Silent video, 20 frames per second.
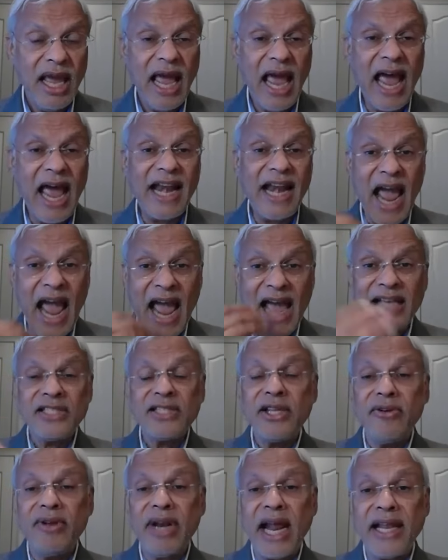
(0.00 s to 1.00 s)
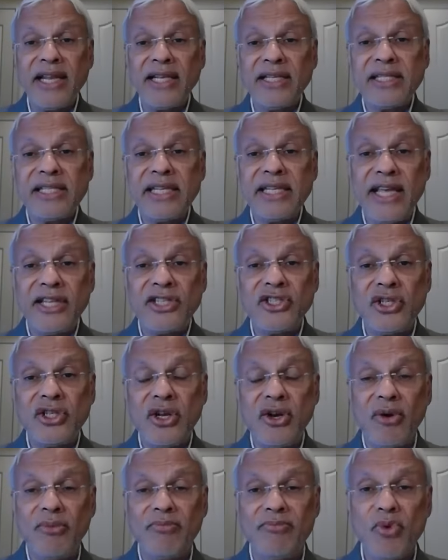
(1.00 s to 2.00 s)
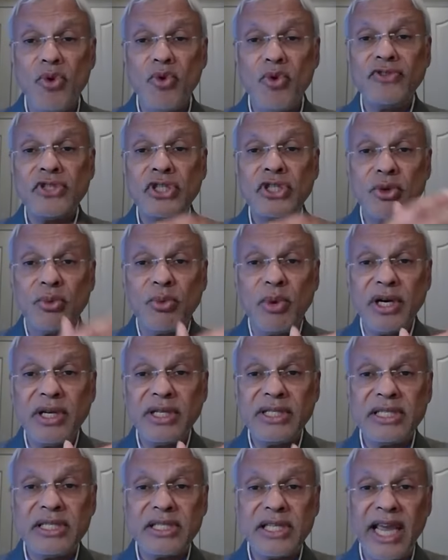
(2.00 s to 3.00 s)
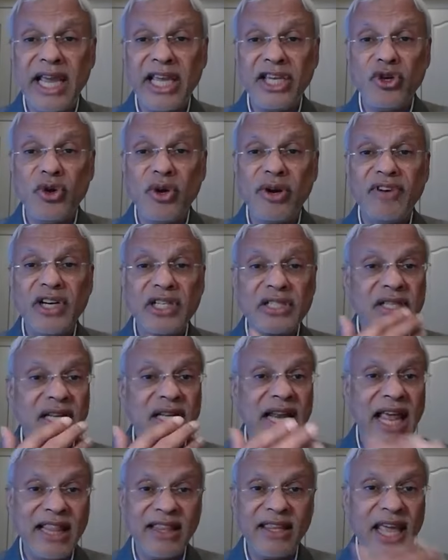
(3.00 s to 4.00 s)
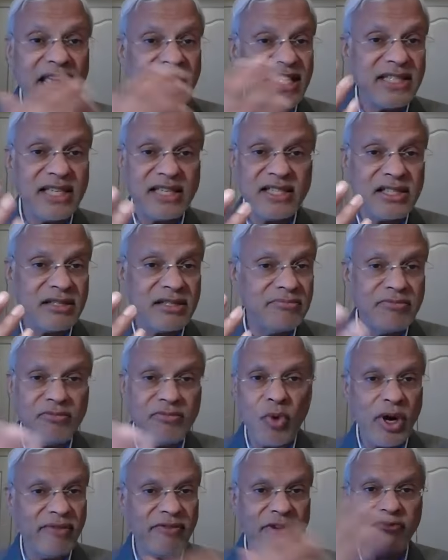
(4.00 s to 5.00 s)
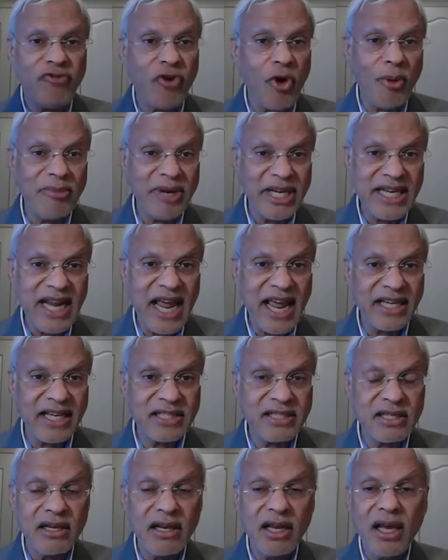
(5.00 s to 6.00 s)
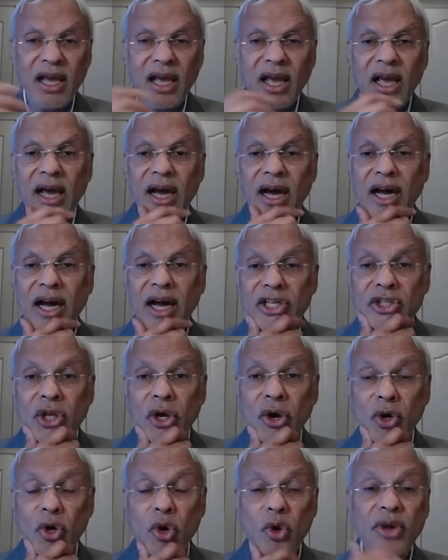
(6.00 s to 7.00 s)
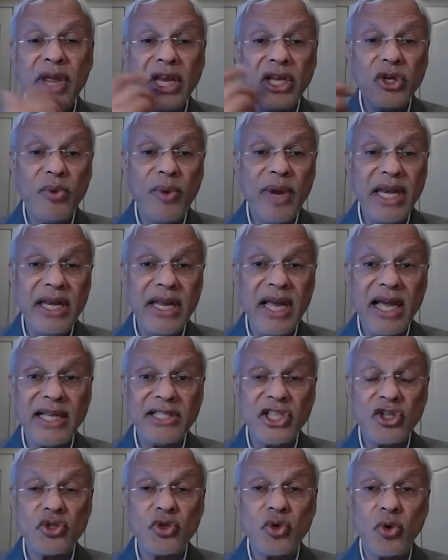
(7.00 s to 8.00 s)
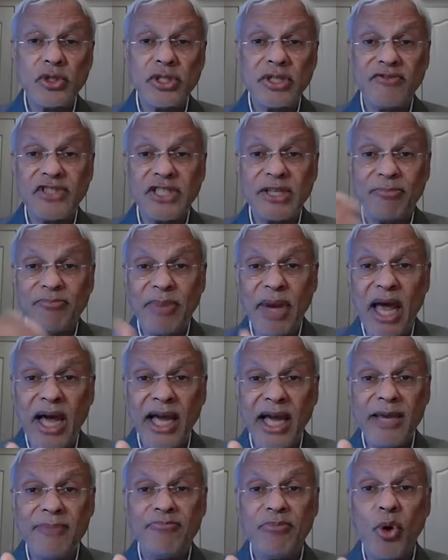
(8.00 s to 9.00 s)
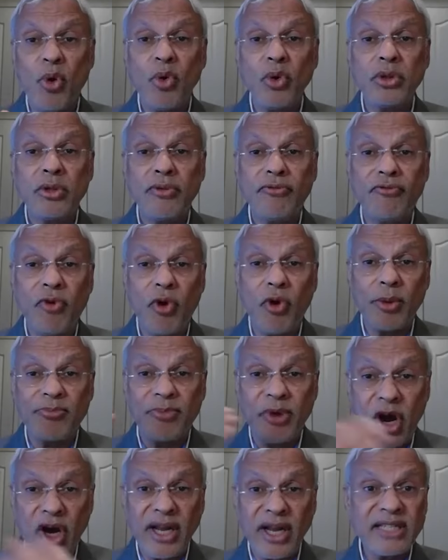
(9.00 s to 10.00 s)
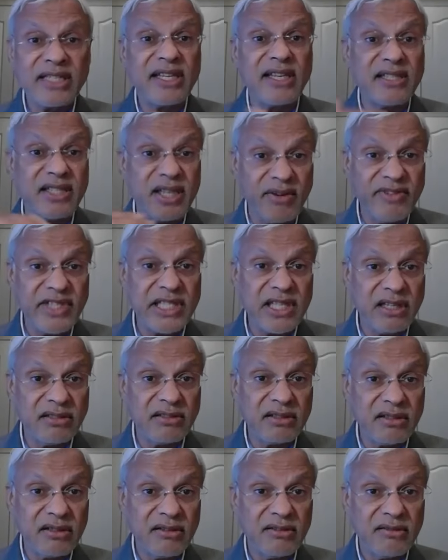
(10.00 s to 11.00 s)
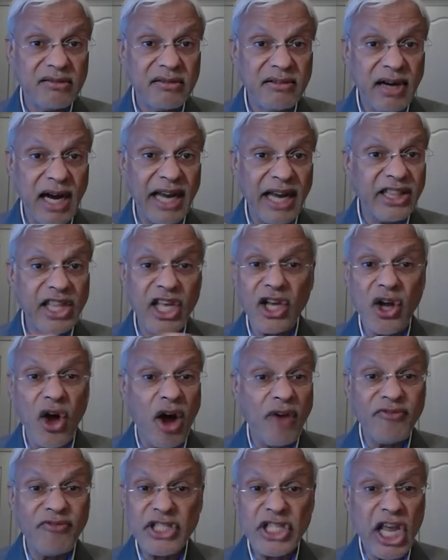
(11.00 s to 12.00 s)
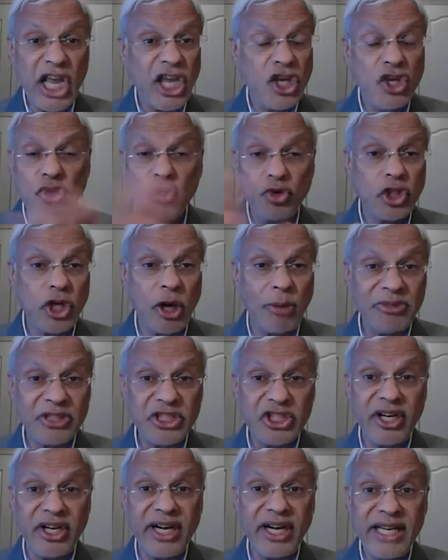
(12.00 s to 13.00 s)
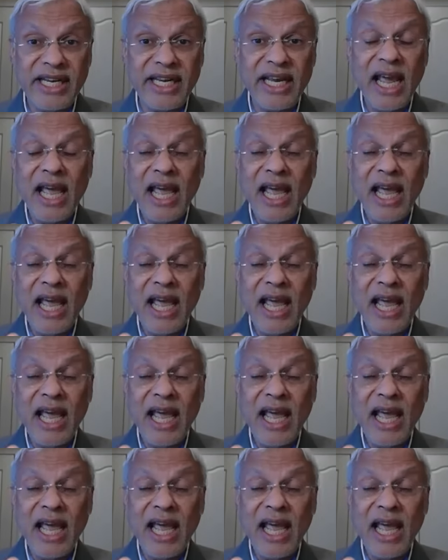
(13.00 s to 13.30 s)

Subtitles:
And as the United States, moves towards a universal healthcare system, whatever form it takes, looking to India as a source of supply, both for products and services, I think offers a huge opportunity,